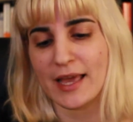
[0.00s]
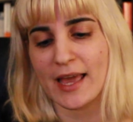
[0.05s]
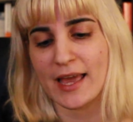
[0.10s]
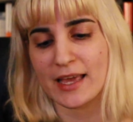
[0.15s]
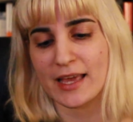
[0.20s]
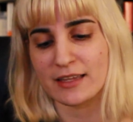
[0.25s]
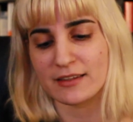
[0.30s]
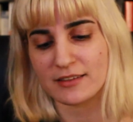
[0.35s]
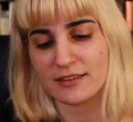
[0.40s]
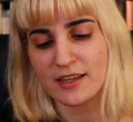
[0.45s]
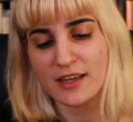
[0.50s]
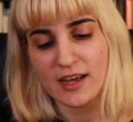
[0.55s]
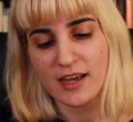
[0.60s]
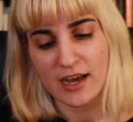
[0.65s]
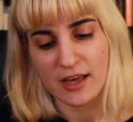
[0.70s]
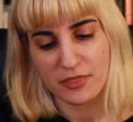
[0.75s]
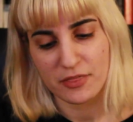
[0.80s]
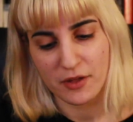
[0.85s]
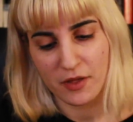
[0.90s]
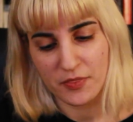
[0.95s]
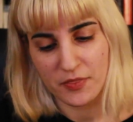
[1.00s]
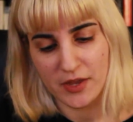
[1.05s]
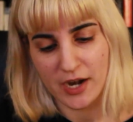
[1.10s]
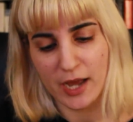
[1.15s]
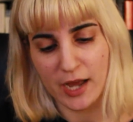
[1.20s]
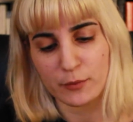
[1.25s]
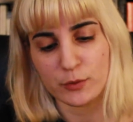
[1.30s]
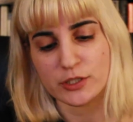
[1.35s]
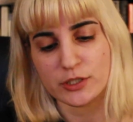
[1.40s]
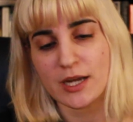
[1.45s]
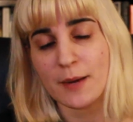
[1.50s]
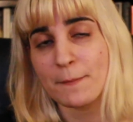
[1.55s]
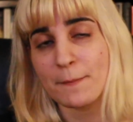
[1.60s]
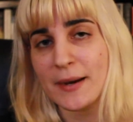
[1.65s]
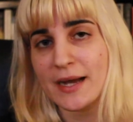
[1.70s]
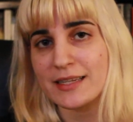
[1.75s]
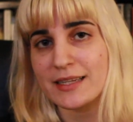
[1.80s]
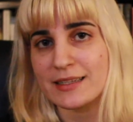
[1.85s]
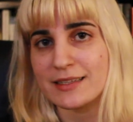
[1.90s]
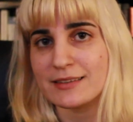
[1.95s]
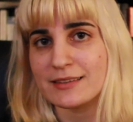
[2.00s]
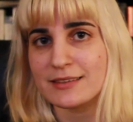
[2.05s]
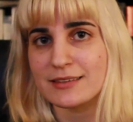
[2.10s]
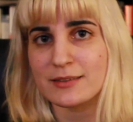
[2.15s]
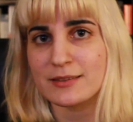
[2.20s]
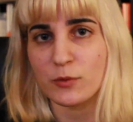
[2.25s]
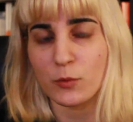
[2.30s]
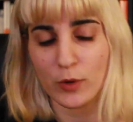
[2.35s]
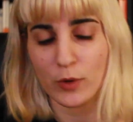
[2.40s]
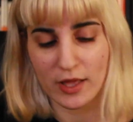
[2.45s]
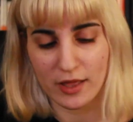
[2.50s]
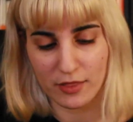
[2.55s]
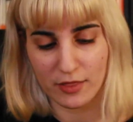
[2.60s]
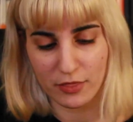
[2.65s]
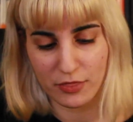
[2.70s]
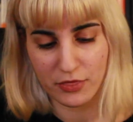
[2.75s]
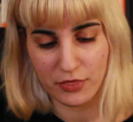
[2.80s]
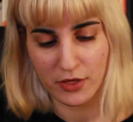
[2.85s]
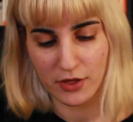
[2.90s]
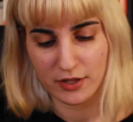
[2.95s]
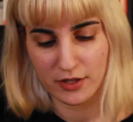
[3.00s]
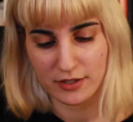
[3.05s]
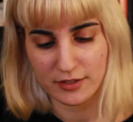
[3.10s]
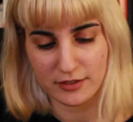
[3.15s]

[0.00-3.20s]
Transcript: and I thought that I would combine it with